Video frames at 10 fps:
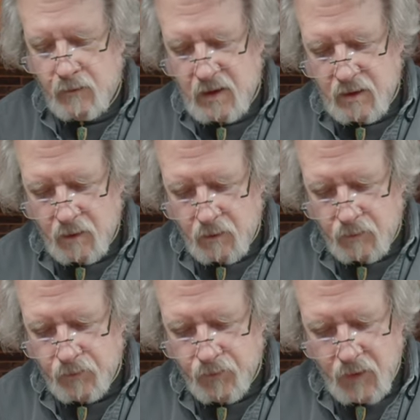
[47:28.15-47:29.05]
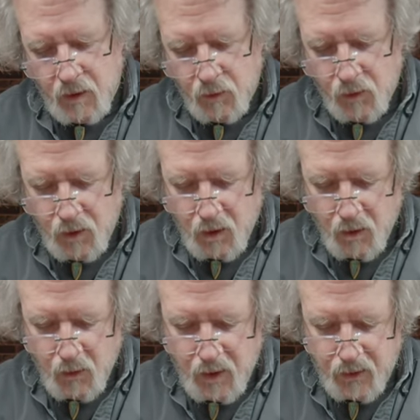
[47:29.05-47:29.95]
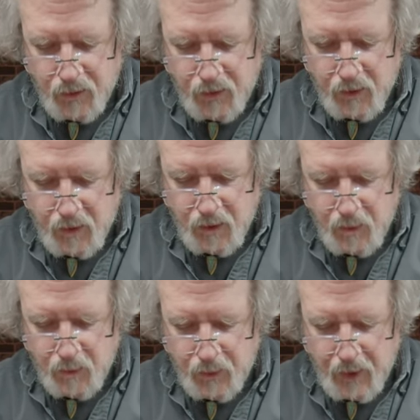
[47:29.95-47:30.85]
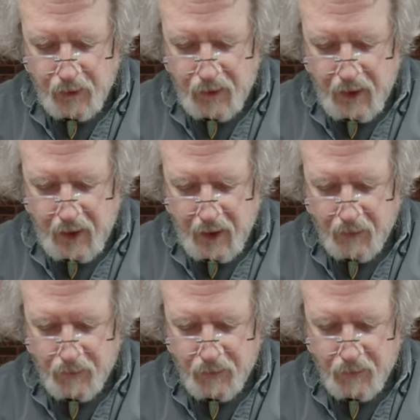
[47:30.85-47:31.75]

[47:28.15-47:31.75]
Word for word: So we'll go with about half.